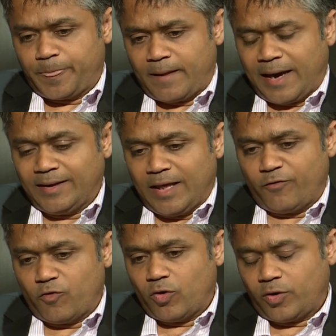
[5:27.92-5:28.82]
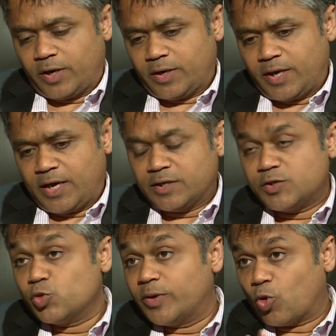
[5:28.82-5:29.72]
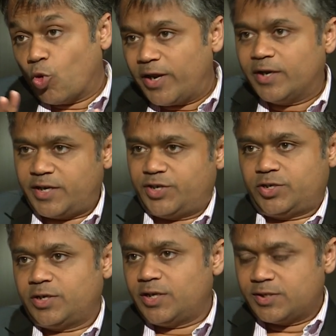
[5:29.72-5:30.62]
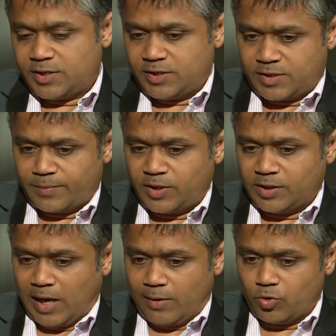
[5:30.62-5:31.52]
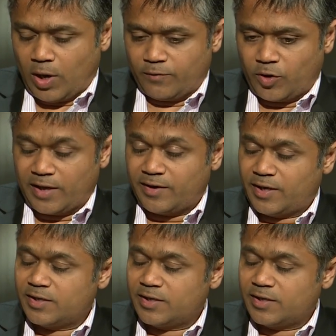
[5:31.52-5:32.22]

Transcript: And therefore, a consumer orientation is something that I would advocate